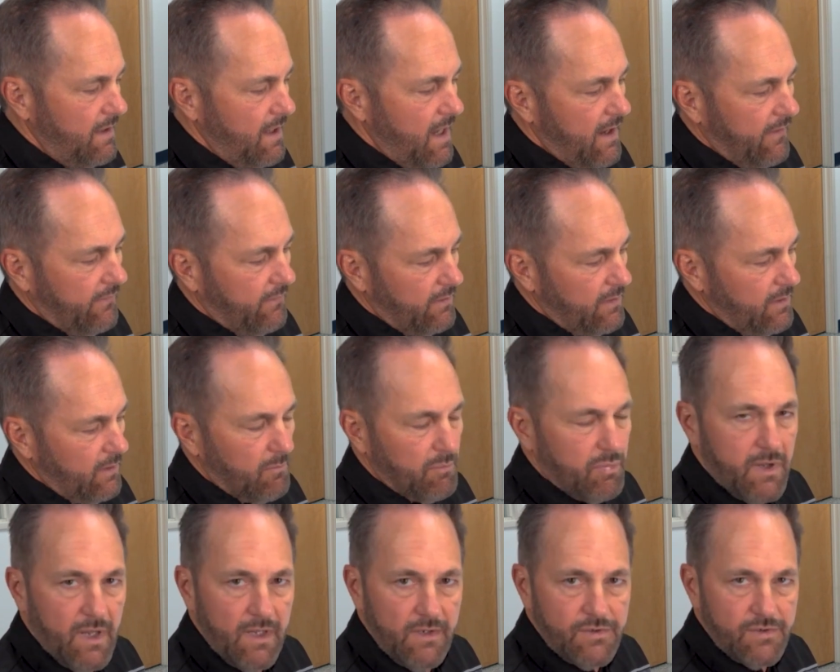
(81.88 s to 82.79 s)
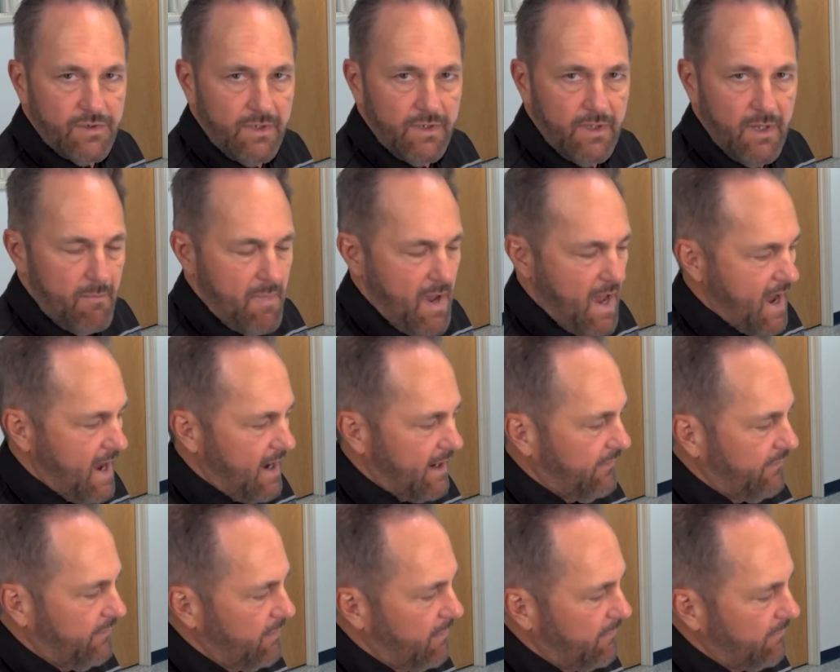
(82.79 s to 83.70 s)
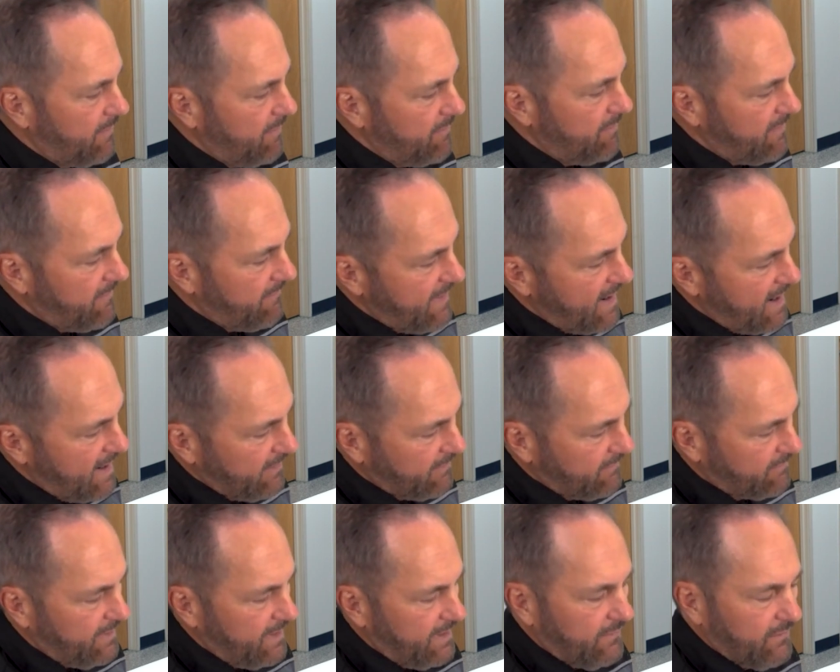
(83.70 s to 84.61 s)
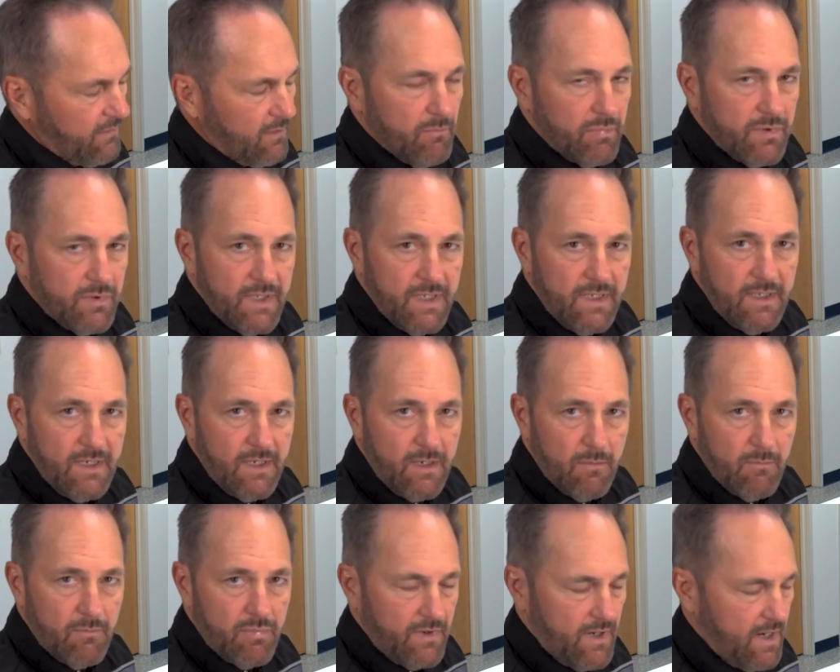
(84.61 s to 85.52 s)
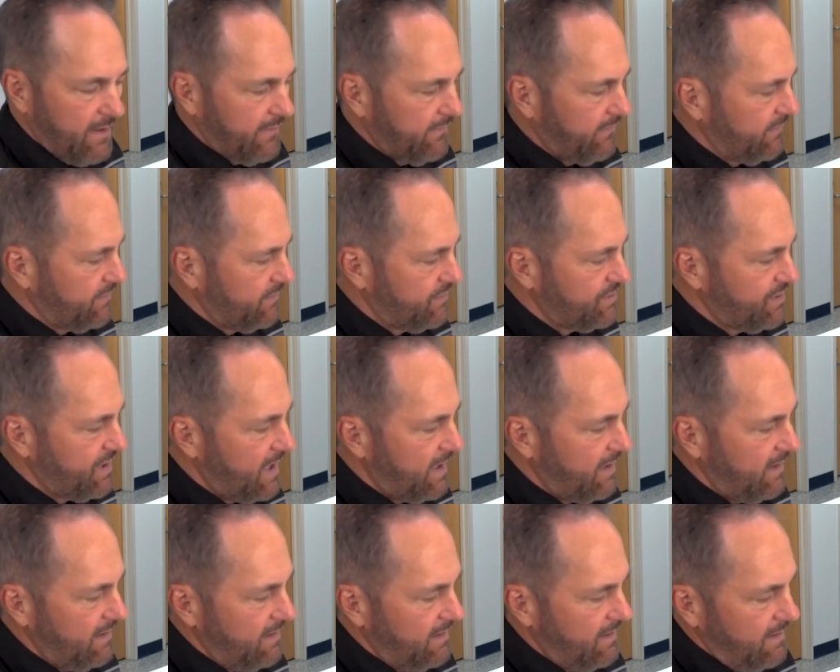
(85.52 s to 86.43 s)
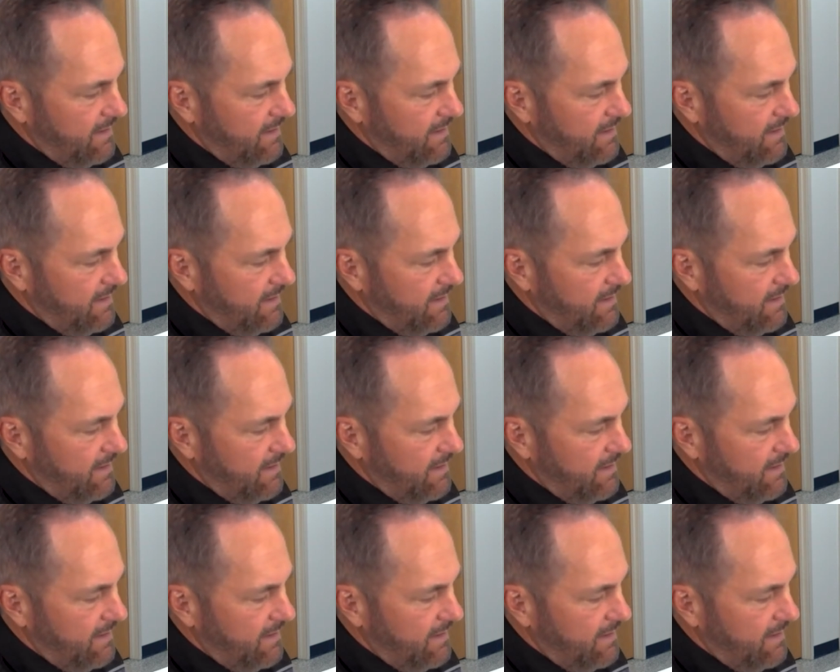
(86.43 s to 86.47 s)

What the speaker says: Has a little plunger in the back. So from the factory, it's completely compressed shut.